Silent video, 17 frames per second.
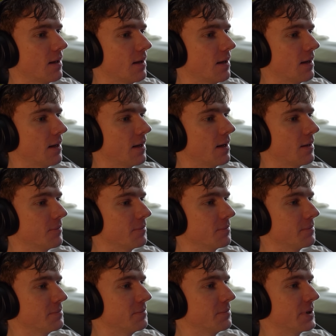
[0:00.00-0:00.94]

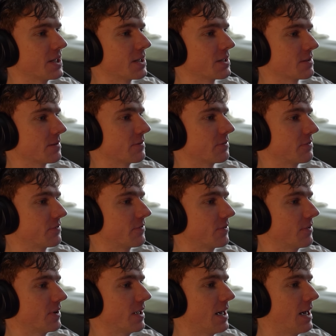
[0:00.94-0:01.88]
um, because of
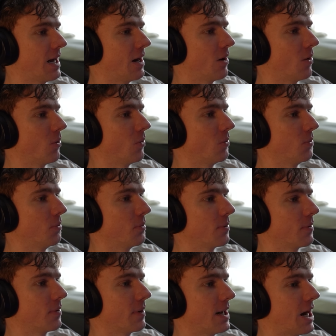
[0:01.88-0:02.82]
how
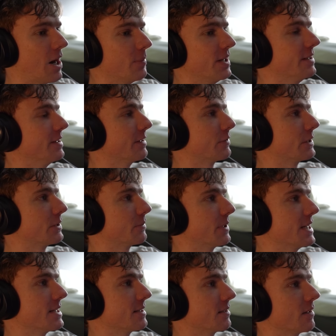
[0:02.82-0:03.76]
how many different
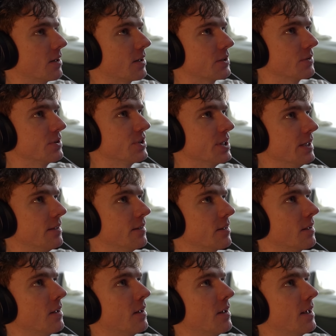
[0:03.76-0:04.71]
ways there are to cheat,